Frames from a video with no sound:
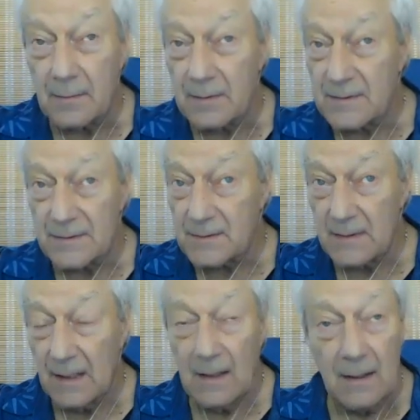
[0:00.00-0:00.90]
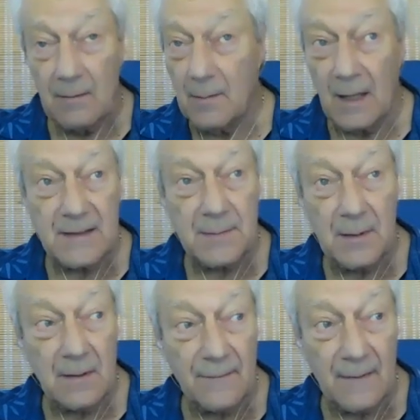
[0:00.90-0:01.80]
which is reminds
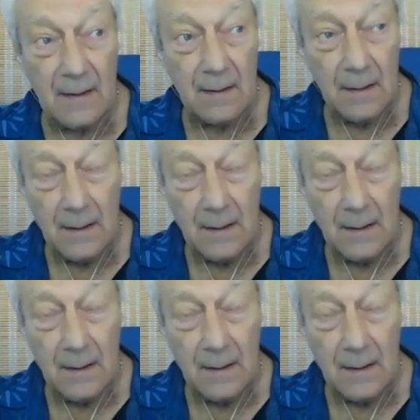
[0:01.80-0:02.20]
me of, uh,